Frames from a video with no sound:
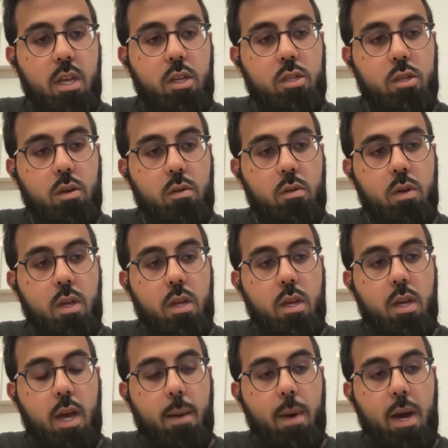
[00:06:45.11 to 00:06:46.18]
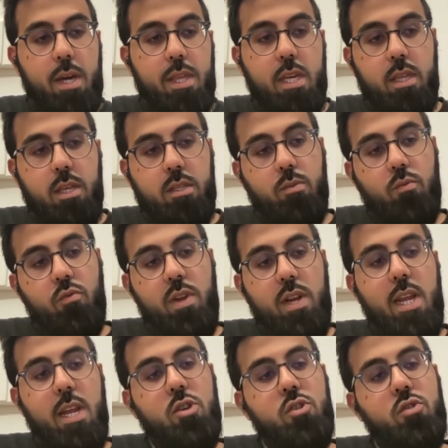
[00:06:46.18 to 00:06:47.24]
So um, I think there's some
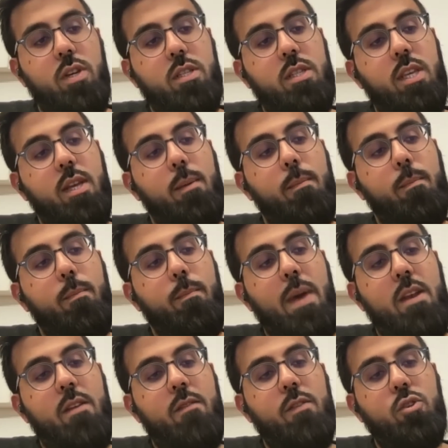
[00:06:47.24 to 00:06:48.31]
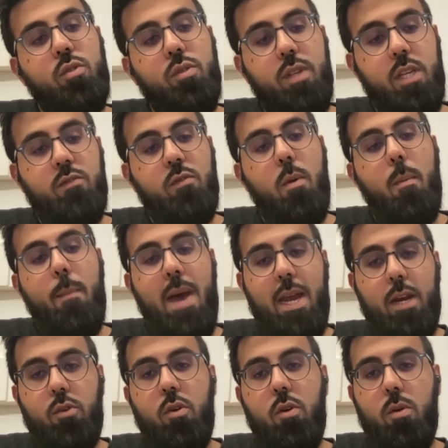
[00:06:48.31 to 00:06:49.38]
really interesting beneficial things from a
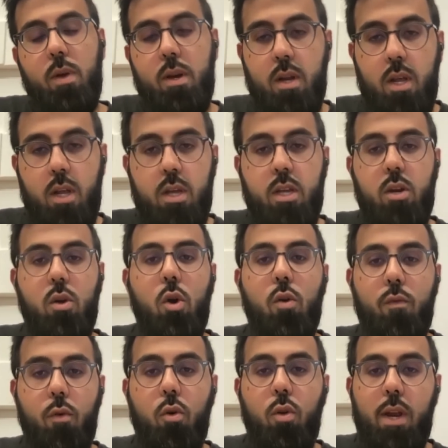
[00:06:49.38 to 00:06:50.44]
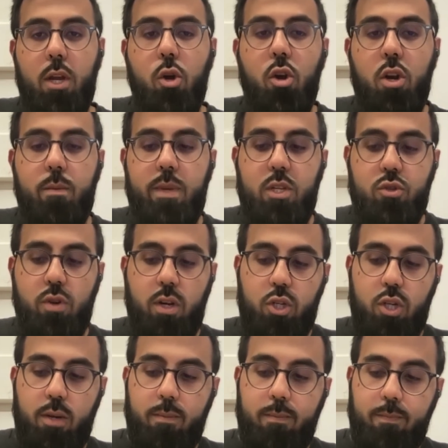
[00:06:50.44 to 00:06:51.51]
macro and you know overall economy
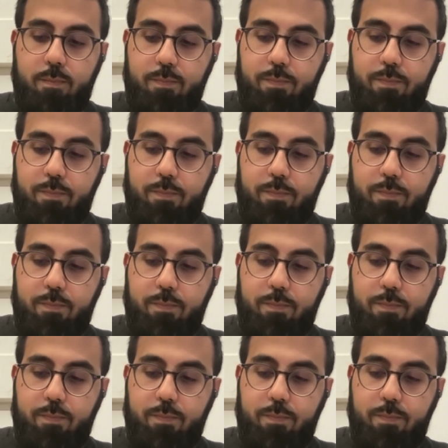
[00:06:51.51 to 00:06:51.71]
structure.